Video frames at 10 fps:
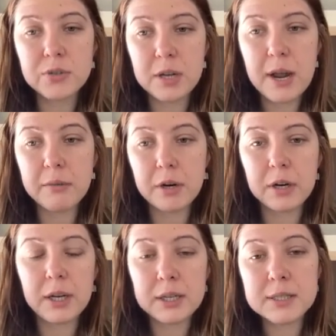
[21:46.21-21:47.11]
to the
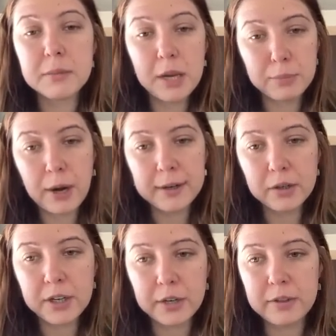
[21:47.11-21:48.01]
network is the main
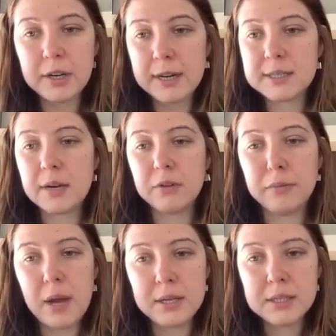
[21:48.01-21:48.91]
priority over the next
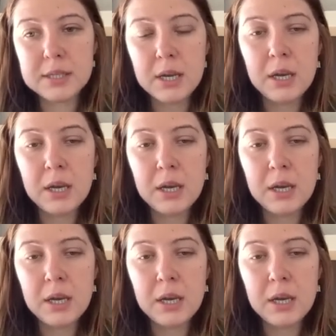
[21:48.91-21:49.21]
several months.